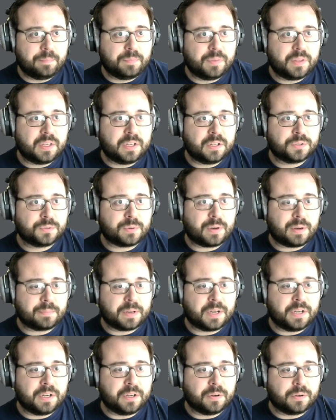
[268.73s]
here's what I'm going
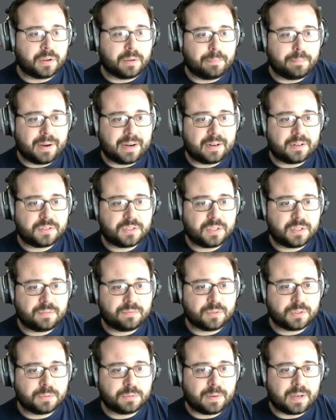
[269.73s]
to do. Comparison of
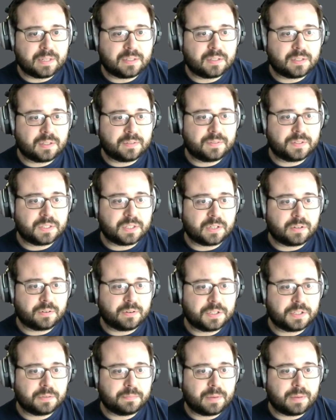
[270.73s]
response surface and
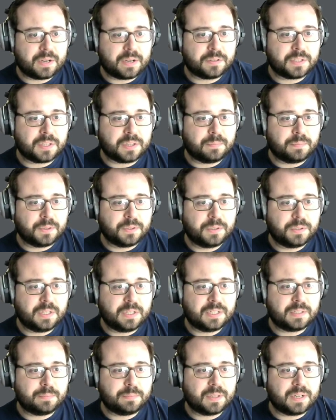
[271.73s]
encouraging models on the
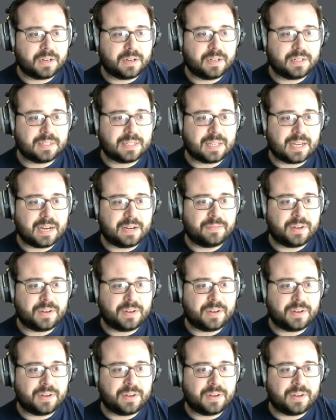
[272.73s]
multidisciplinary design of an